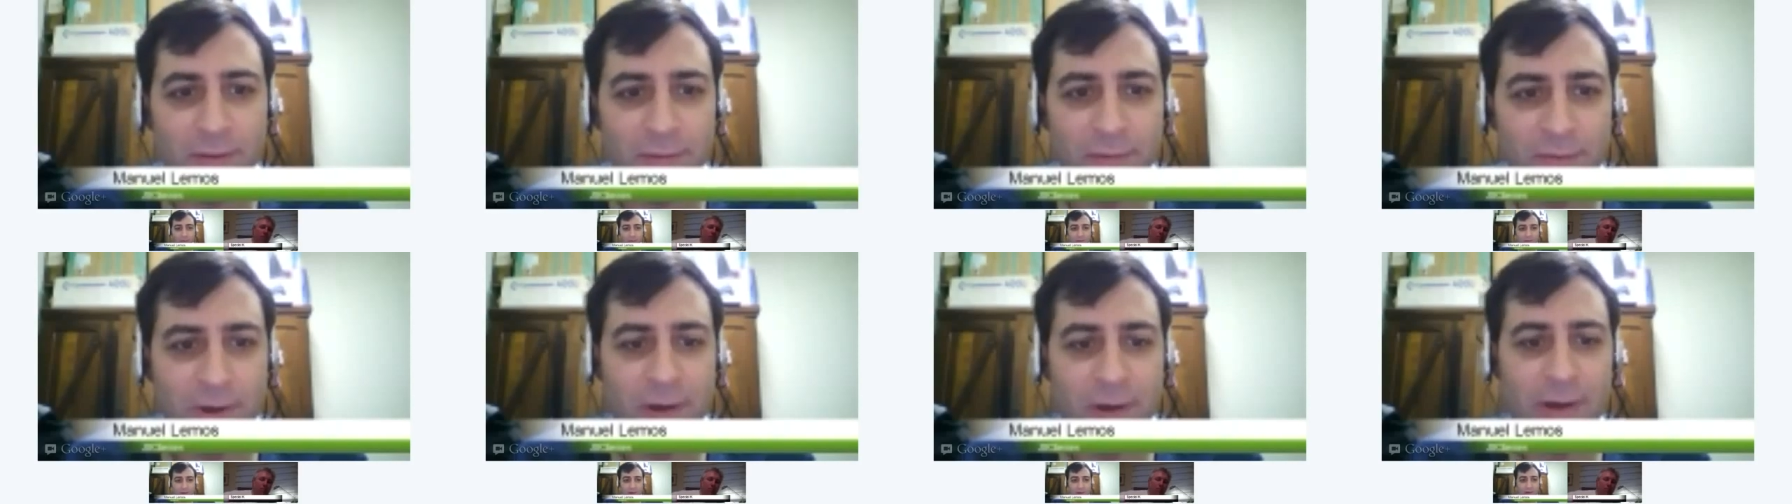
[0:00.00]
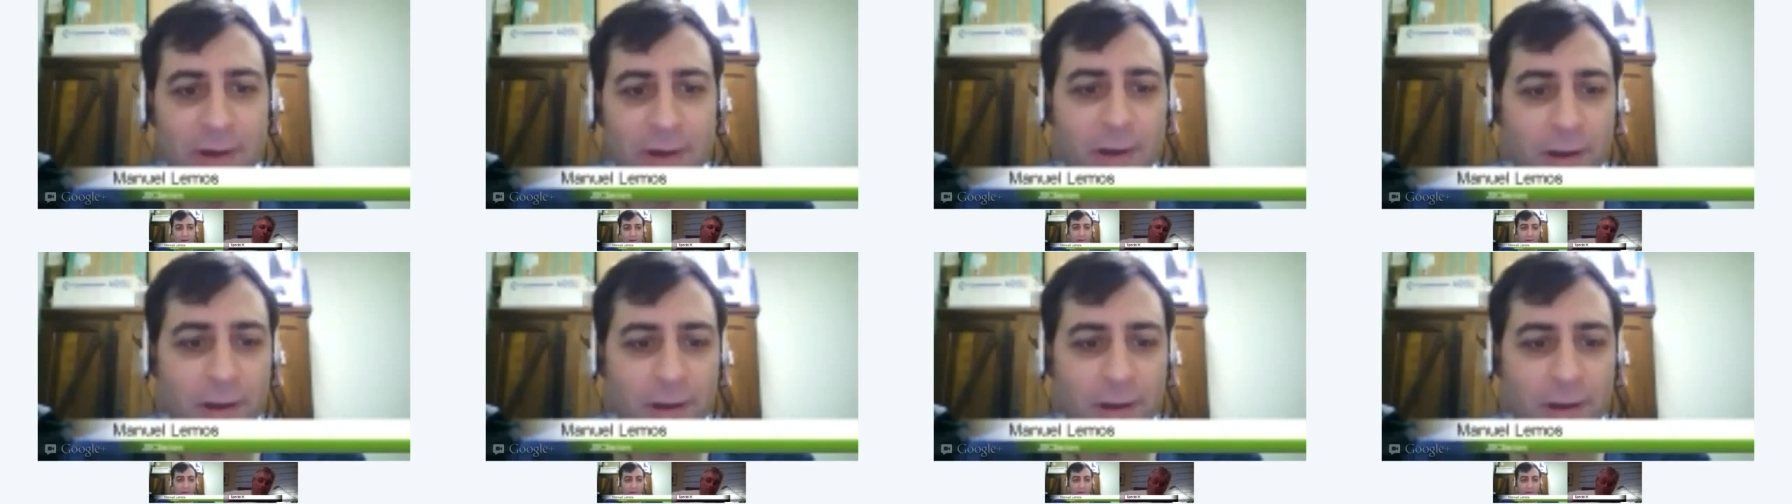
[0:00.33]

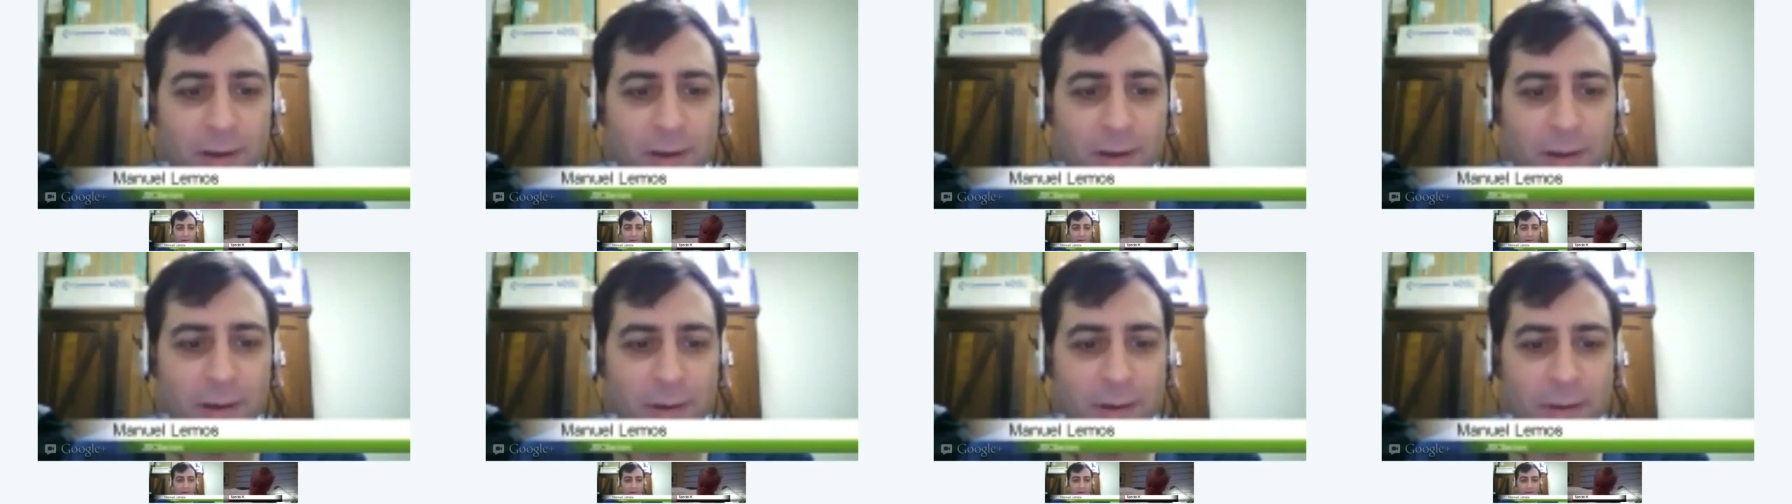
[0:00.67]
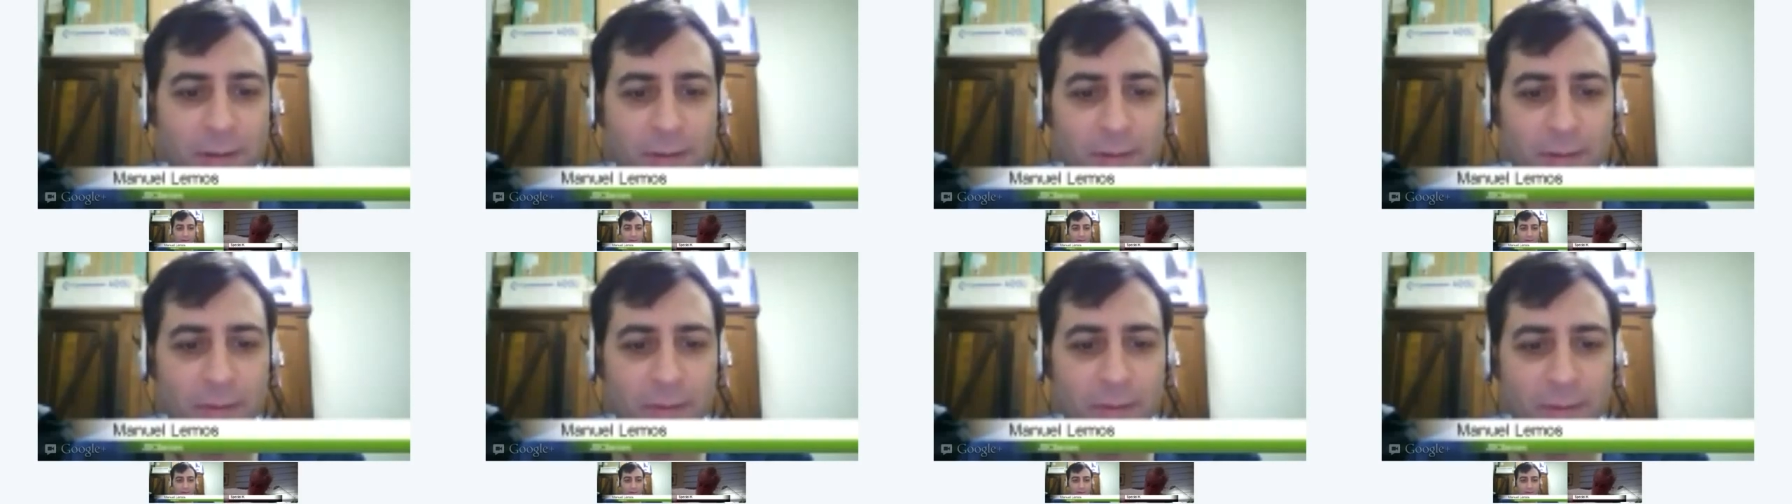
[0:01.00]

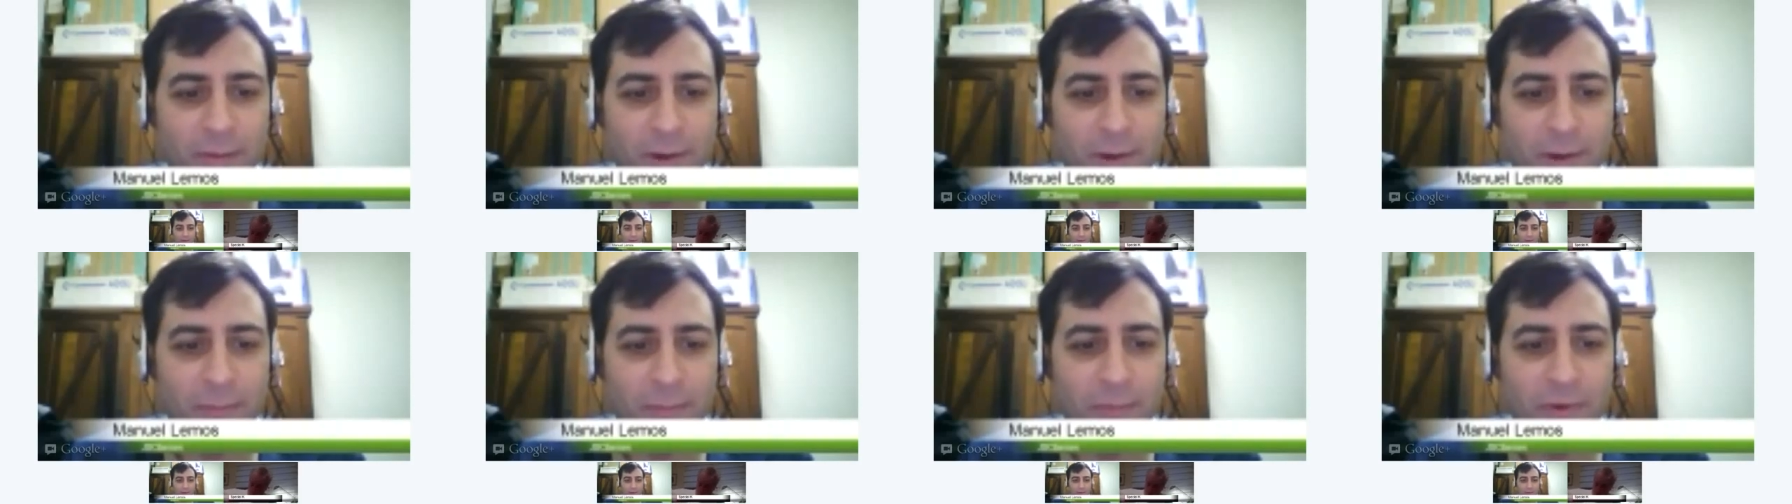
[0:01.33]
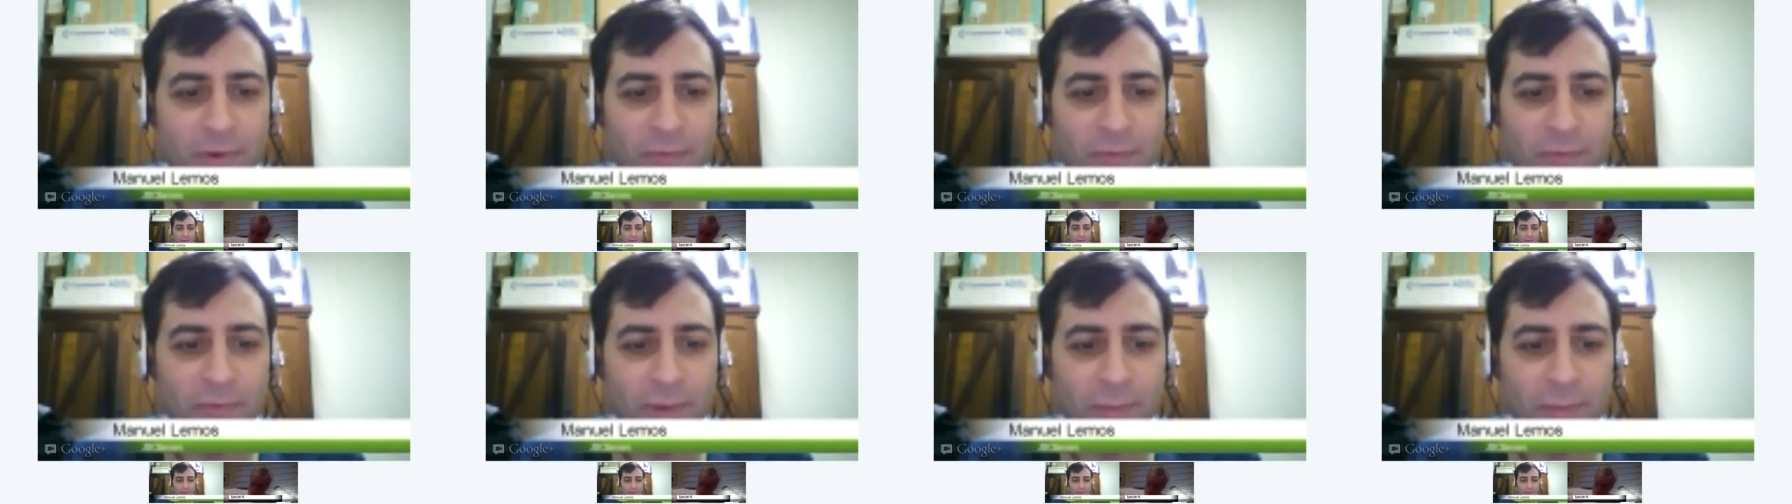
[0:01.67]
very
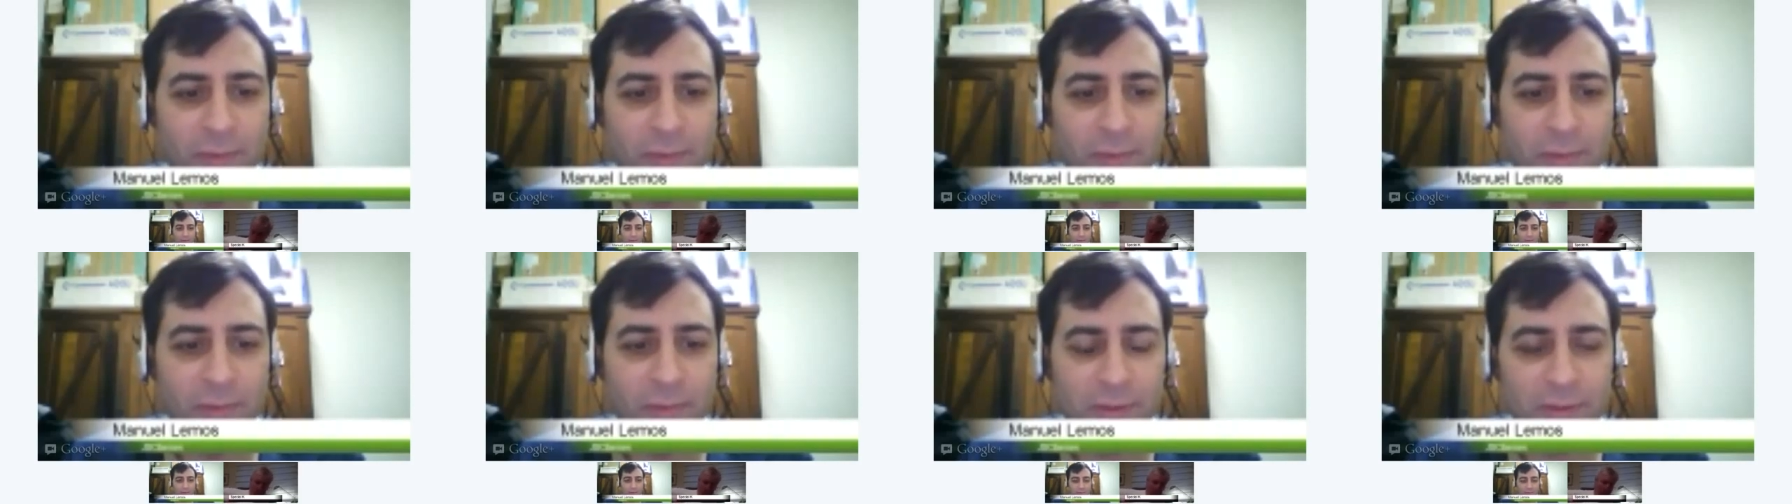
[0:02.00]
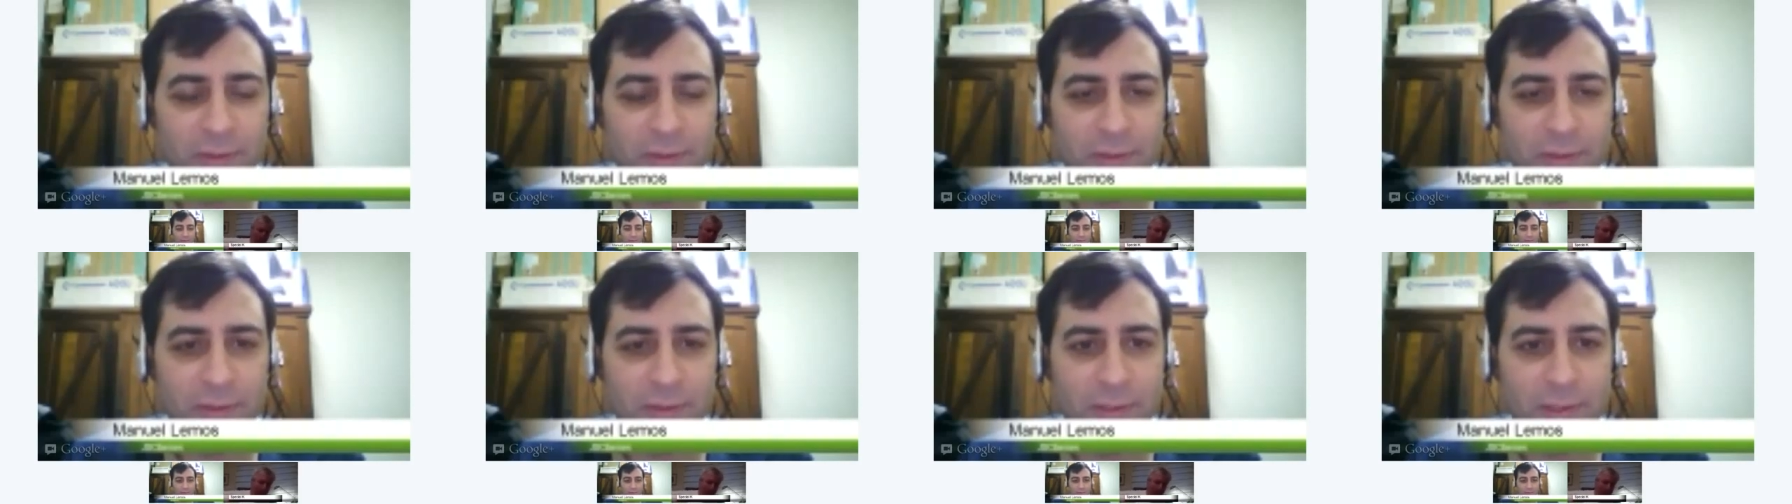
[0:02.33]
briefly
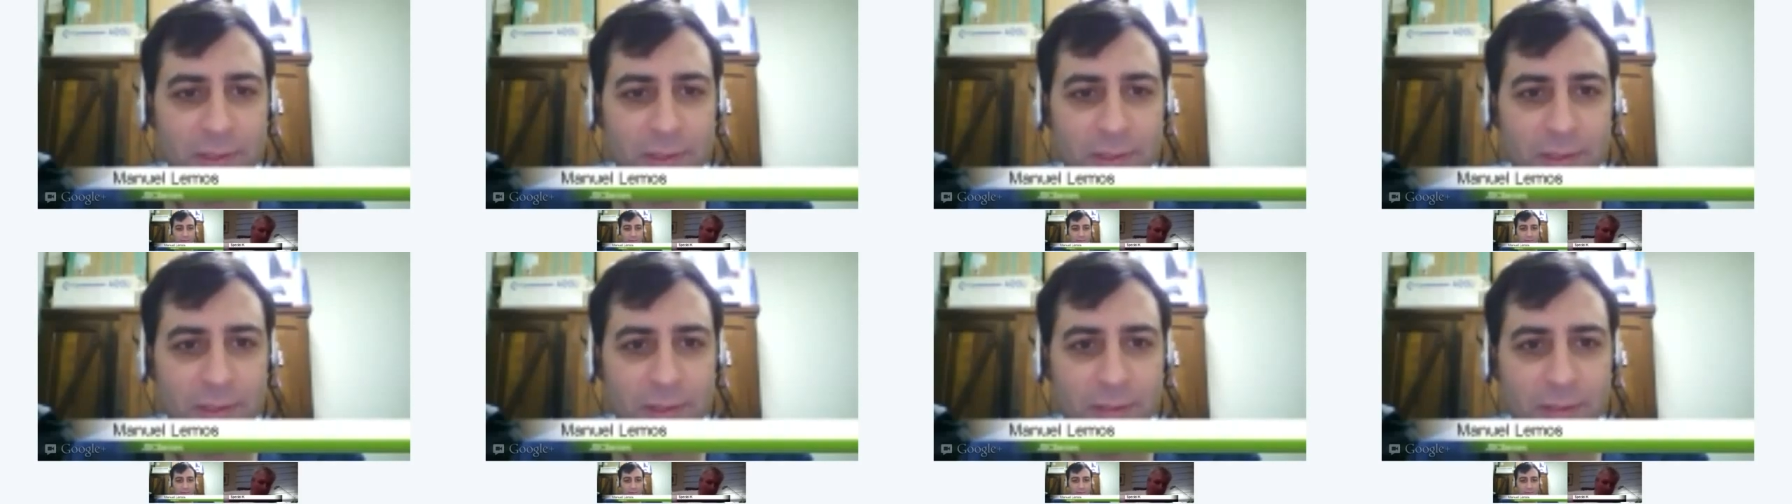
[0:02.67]
because